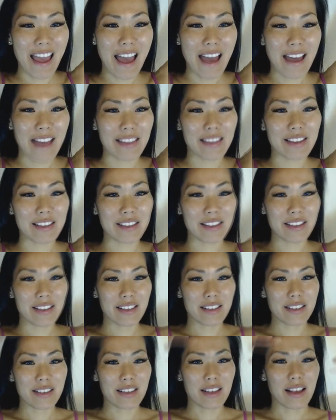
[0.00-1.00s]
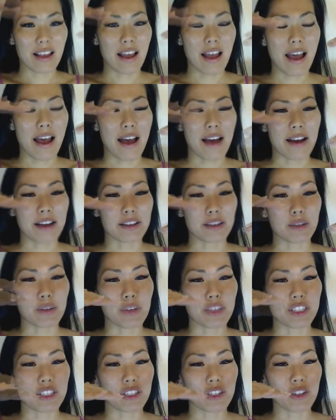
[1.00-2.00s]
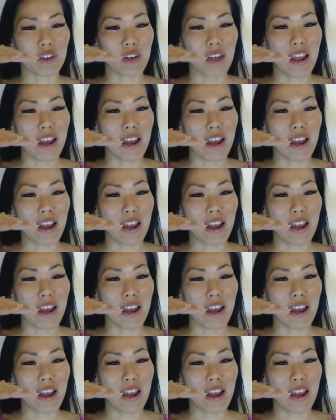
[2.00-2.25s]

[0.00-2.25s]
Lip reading: and this is as much as your